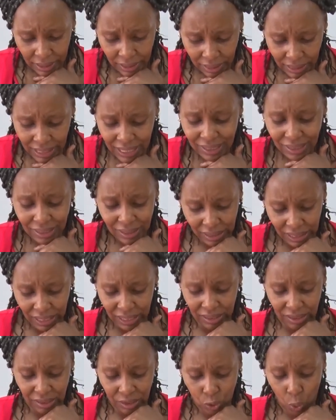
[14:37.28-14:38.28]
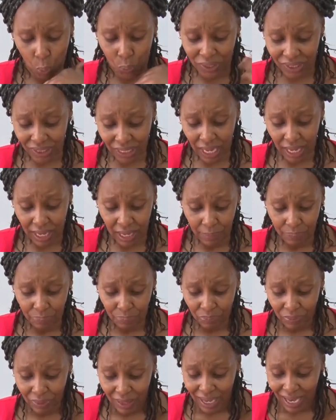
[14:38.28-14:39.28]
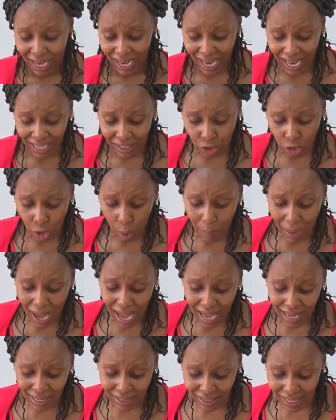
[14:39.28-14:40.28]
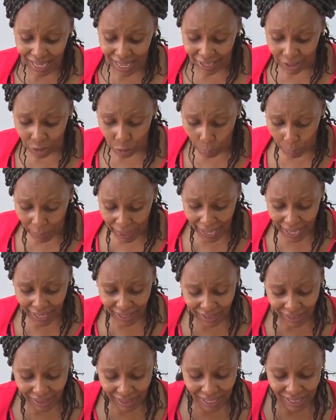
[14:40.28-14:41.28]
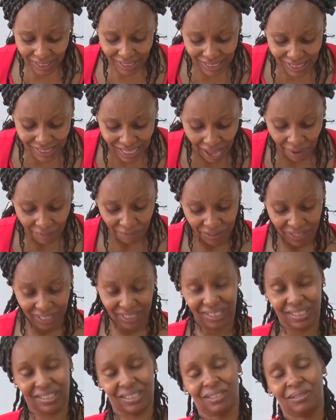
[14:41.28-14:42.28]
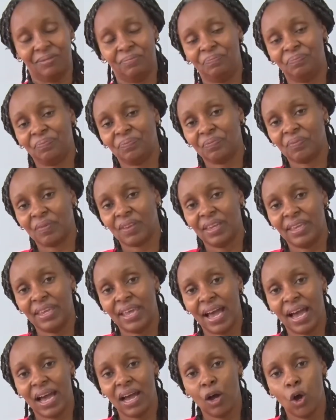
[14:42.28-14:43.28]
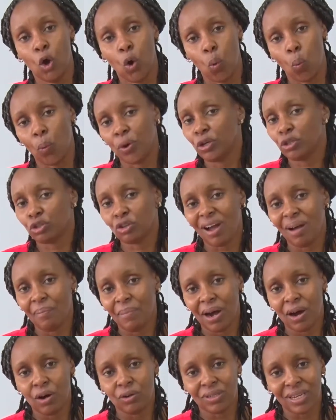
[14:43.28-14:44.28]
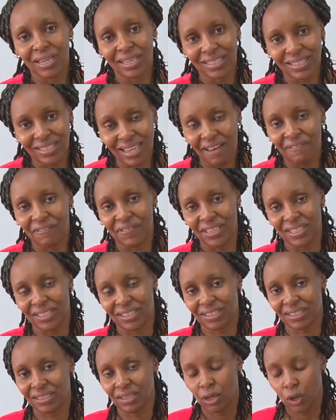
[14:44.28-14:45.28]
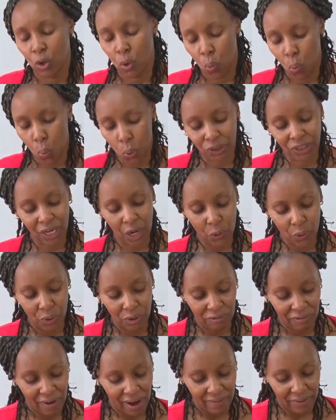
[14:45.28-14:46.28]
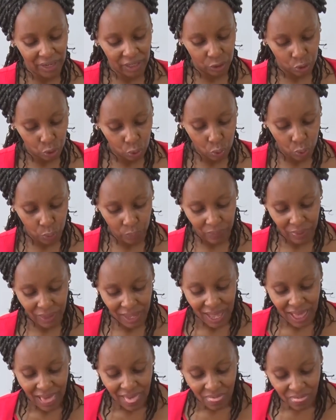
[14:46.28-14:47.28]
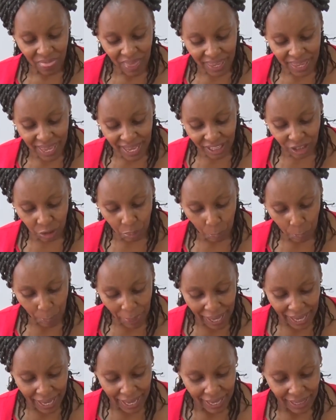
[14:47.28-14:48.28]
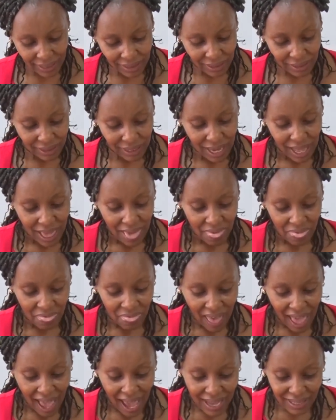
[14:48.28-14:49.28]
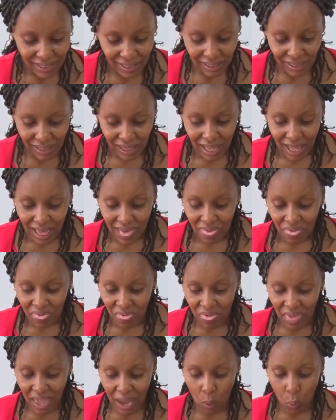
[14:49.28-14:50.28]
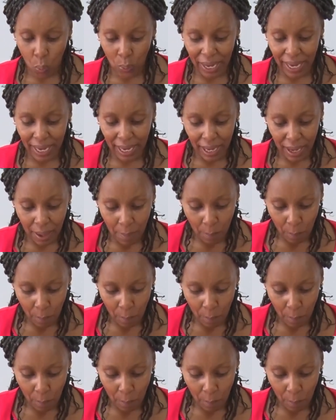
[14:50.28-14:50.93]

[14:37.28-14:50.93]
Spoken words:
these needs? So we say customers expect service. When you talk about service, what are you referring to? They expect that they will